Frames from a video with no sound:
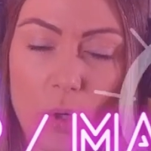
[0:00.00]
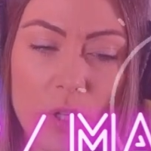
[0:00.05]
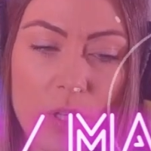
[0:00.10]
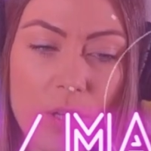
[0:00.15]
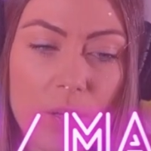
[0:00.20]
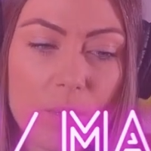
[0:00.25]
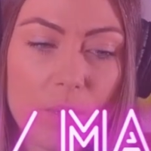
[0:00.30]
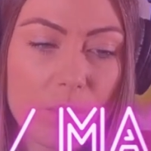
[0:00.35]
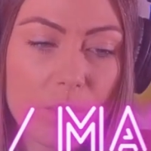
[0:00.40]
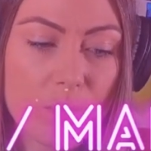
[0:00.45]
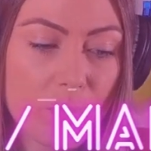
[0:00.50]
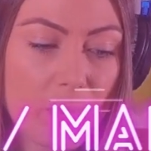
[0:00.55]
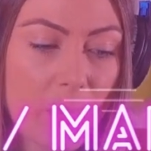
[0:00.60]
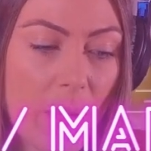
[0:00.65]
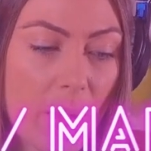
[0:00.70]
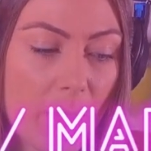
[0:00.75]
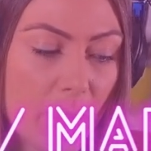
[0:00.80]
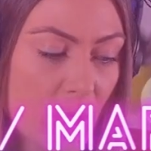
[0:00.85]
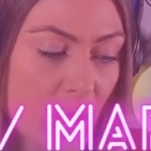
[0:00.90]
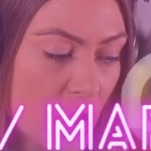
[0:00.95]
Keep
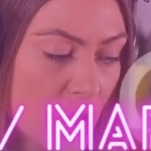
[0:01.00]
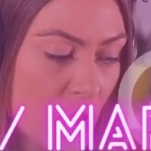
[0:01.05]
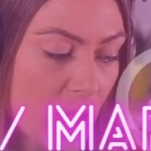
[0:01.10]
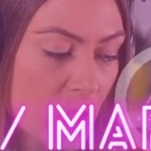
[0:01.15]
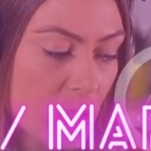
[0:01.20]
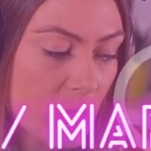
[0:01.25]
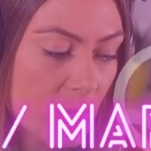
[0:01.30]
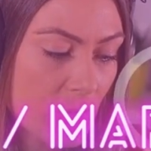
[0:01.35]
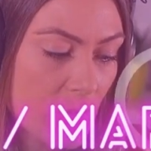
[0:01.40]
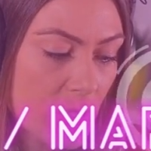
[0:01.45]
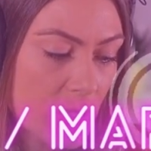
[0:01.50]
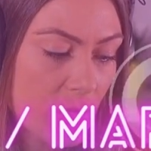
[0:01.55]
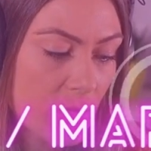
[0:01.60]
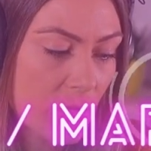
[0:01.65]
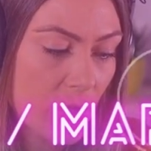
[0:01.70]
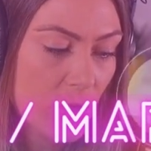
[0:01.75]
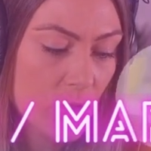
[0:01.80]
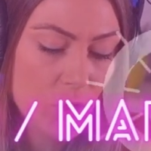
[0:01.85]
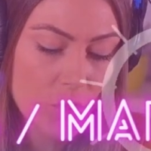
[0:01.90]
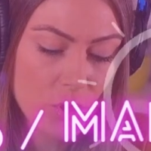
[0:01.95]
exploring.
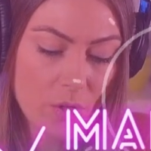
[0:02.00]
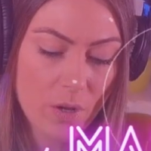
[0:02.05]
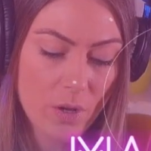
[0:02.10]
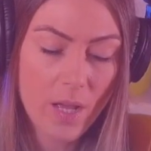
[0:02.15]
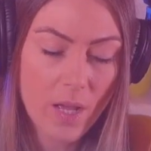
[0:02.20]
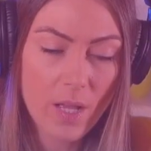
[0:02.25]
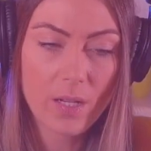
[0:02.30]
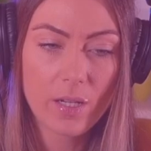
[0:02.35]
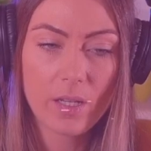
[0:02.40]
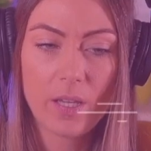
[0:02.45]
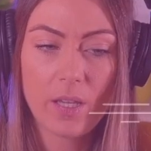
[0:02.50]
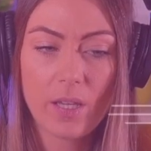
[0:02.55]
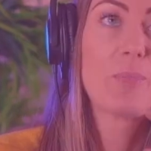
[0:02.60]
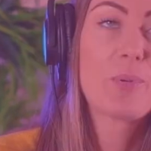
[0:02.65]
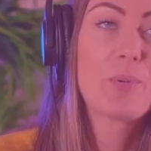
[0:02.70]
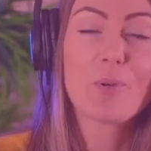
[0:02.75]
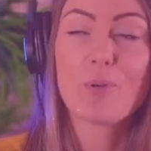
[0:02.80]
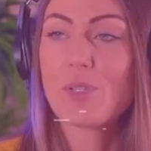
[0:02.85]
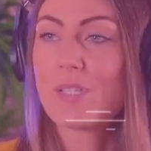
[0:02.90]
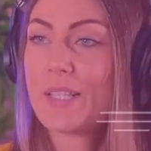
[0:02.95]
Keep
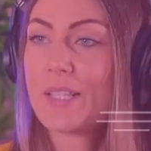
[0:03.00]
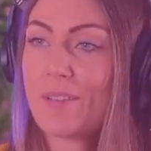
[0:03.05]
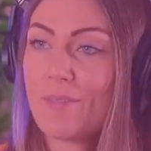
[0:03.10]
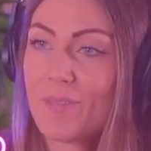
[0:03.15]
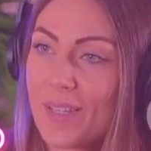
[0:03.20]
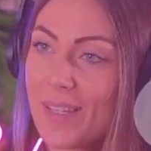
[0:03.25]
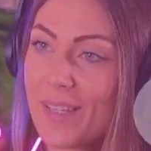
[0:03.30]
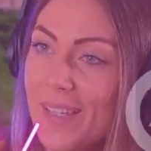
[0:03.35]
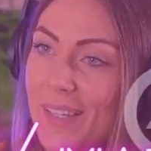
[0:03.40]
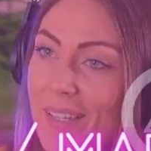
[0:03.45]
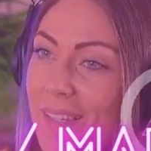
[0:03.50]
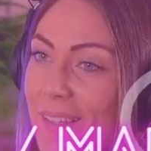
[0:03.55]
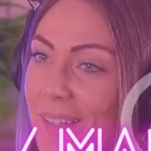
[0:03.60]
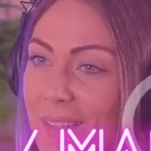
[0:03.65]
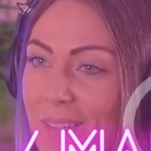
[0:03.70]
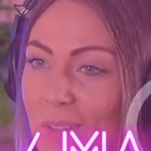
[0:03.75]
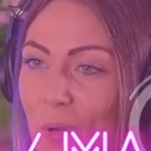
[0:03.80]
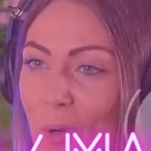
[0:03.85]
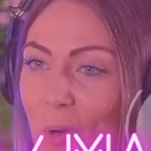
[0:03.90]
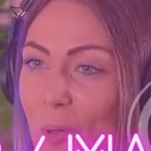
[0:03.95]
connecting. And
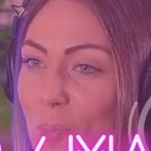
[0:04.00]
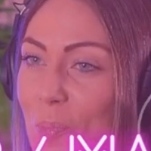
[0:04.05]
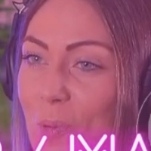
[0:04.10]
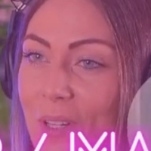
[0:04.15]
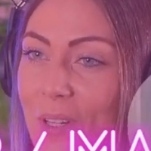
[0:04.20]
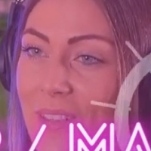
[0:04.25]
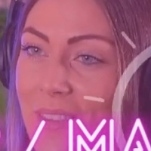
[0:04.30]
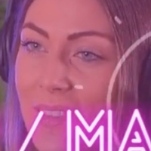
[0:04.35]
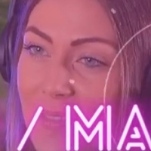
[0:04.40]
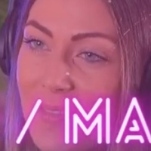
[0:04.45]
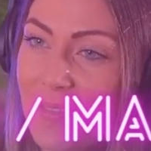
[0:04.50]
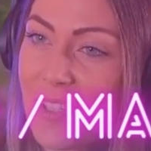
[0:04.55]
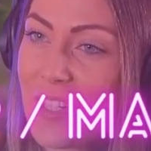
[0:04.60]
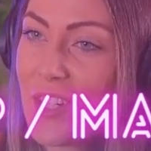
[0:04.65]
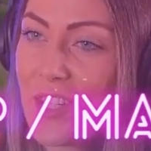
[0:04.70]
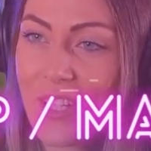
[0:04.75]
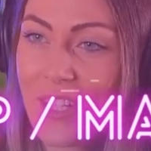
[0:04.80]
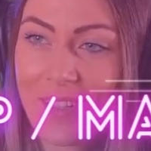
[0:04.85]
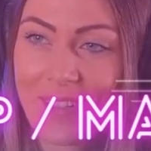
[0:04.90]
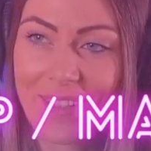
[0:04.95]
remember, the
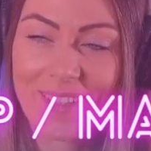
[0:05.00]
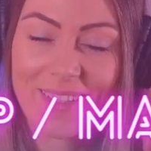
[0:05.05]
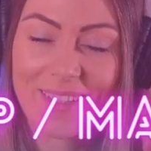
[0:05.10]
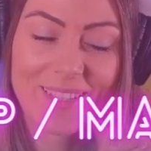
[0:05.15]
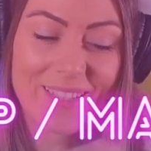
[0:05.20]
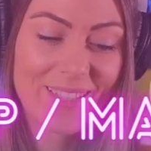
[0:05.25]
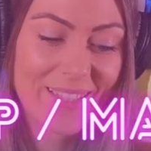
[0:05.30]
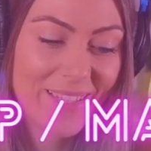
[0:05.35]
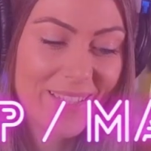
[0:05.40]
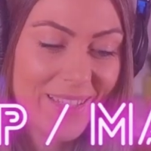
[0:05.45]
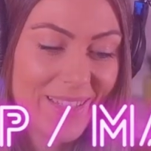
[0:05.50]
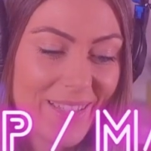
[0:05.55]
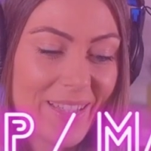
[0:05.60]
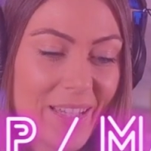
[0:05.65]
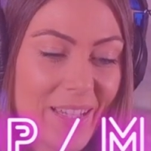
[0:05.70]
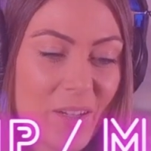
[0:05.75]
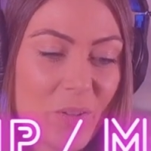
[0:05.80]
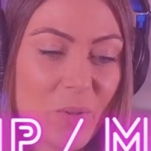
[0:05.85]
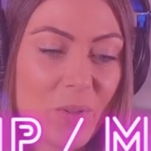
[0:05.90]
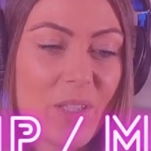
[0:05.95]
most rewarding
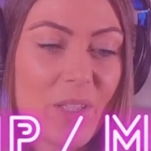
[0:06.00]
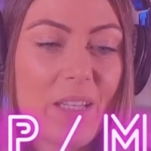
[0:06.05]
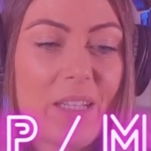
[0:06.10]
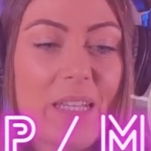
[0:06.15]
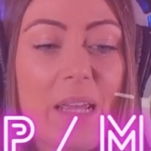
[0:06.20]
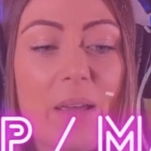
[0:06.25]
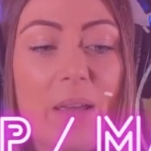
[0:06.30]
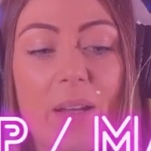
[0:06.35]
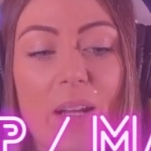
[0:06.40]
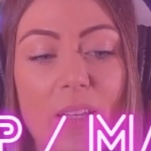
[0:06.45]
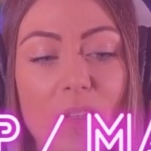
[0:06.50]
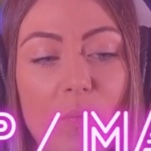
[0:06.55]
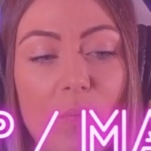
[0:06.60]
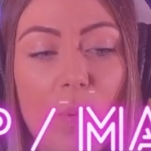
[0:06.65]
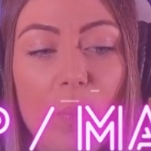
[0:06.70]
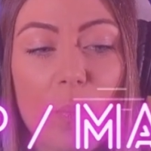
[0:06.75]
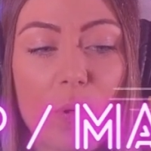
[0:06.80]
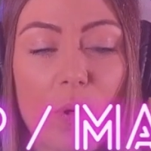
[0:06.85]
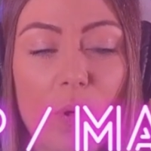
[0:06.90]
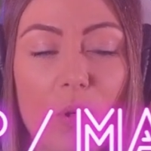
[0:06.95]
relationships are built
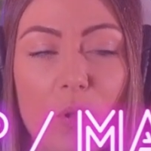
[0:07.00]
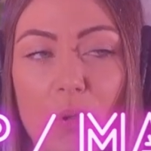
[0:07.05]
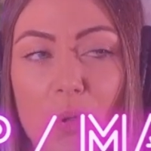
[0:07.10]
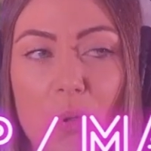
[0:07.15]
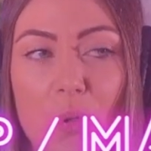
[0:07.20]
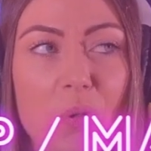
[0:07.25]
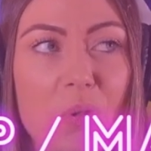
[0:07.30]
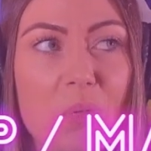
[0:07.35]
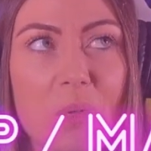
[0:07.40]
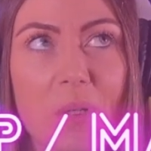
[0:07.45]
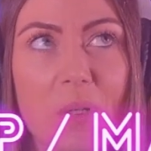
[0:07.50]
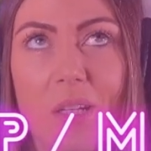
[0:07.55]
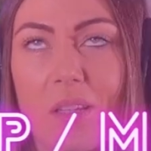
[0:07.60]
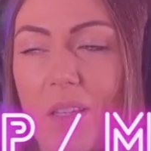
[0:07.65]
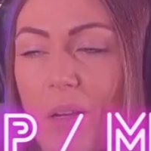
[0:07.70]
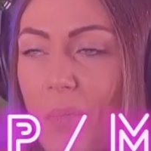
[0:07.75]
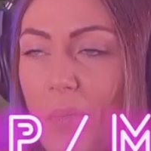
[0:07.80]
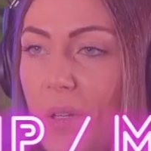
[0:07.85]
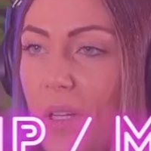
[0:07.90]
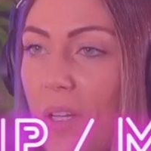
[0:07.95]
on far
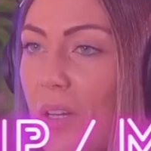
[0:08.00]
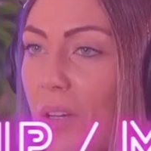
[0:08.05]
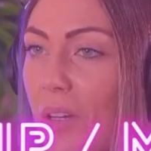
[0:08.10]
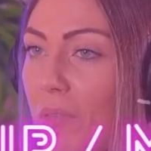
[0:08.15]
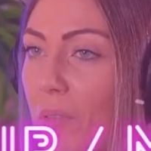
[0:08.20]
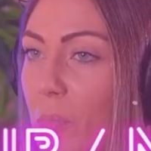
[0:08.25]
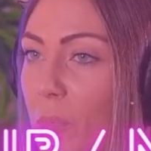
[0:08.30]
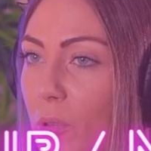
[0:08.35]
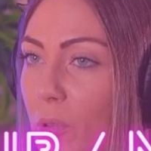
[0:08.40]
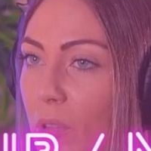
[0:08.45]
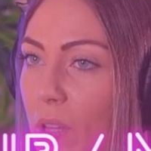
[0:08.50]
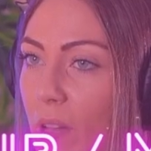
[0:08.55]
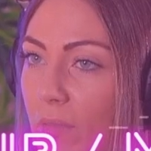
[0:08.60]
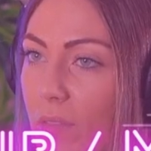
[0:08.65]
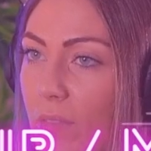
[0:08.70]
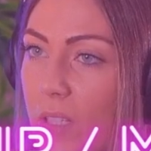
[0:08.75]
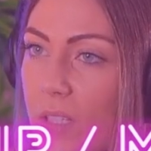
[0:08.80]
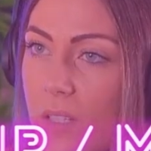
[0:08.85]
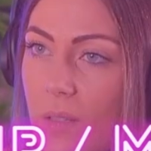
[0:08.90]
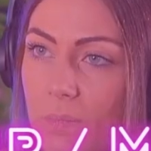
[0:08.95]
more than just physical
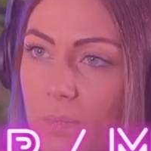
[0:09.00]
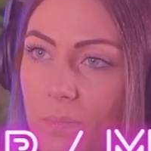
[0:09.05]
touch.